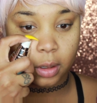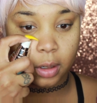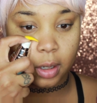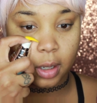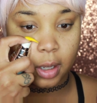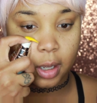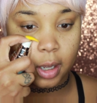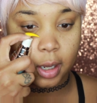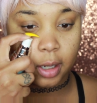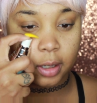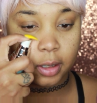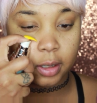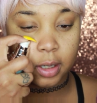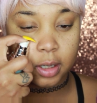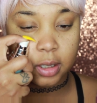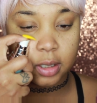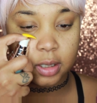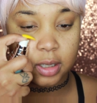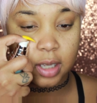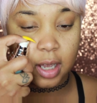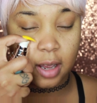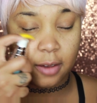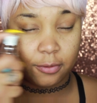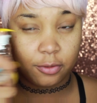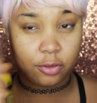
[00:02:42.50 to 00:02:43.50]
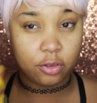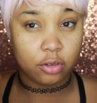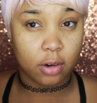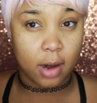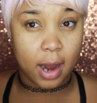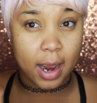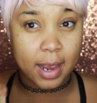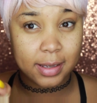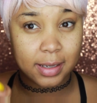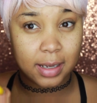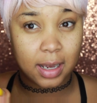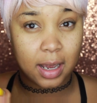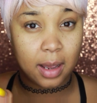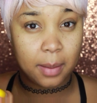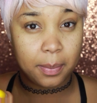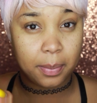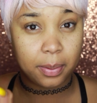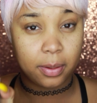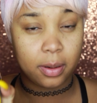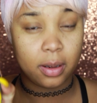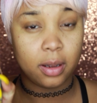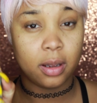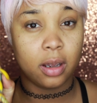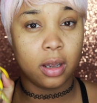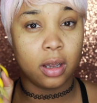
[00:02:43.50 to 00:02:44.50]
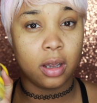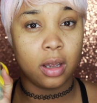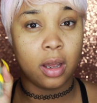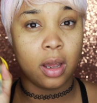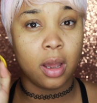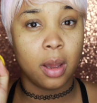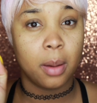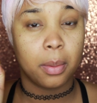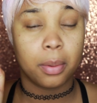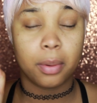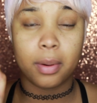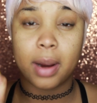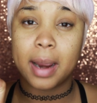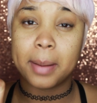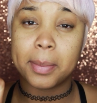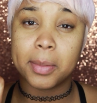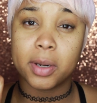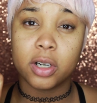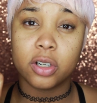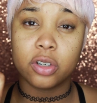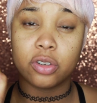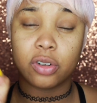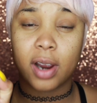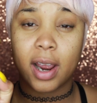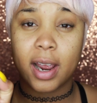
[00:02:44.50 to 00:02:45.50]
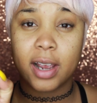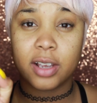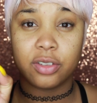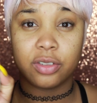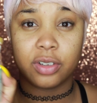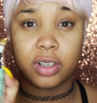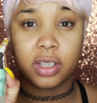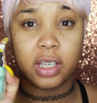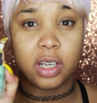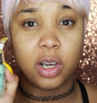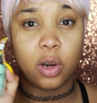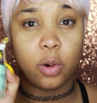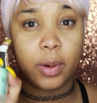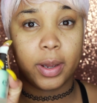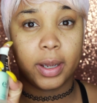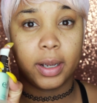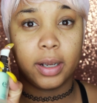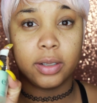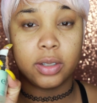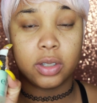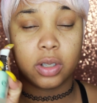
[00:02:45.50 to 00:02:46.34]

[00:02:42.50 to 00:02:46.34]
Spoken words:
And this stuff dries up. Primer dries really quick,